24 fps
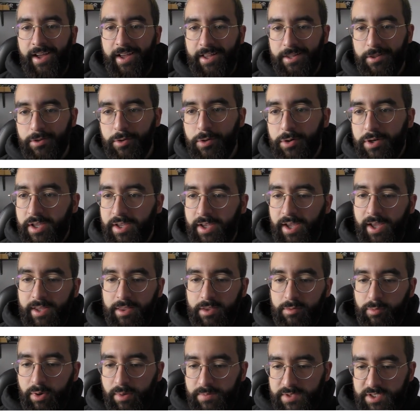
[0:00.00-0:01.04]
Look
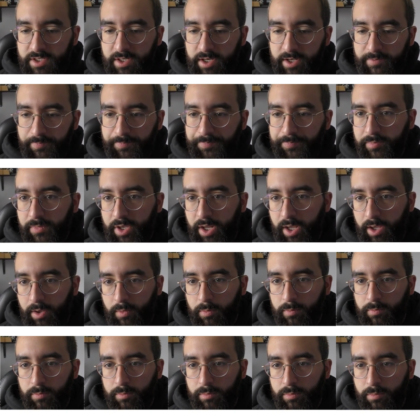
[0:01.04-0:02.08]
at the website,
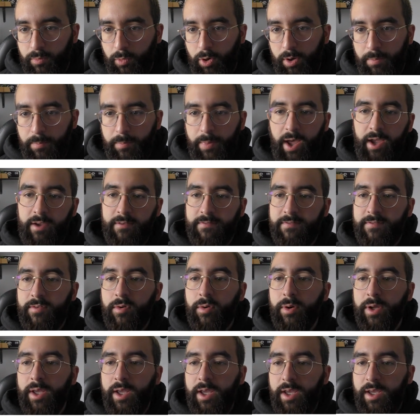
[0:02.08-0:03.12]
what Paying
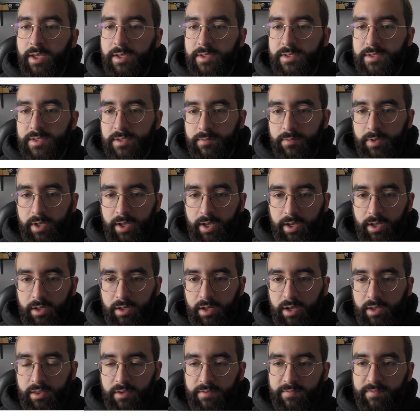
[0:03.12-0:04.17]
For is,
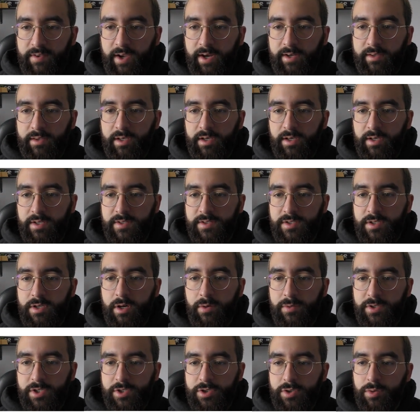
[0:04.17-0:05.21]
and the fact that it is
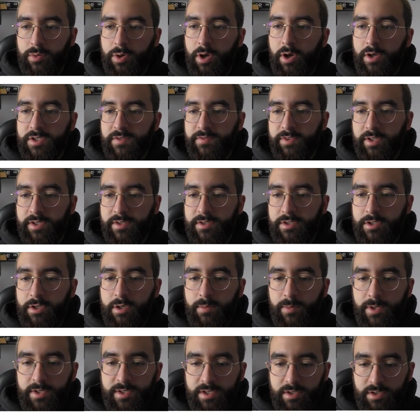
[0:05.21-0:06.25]
no additional cost for
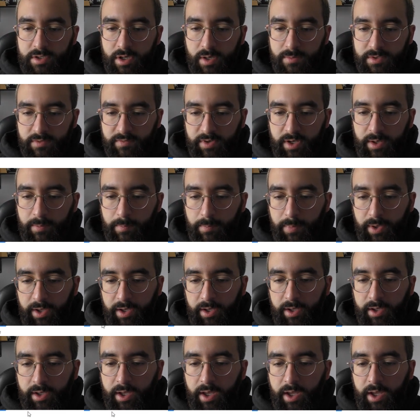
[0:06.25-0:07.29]
consumers in terms of it
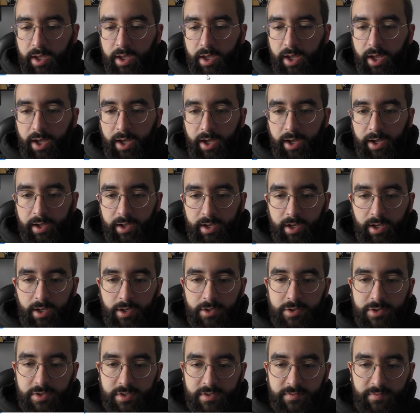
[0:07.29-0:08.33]
being
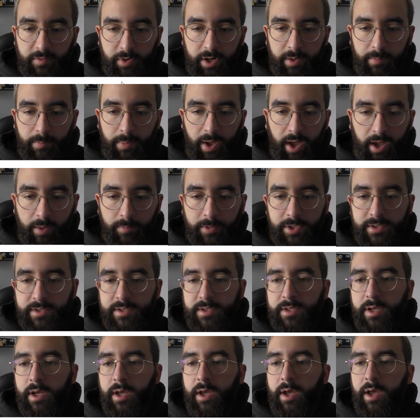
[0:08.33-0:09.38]
interest-free
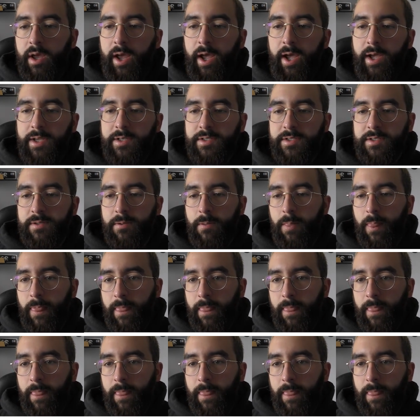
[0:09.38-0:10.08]
payments. And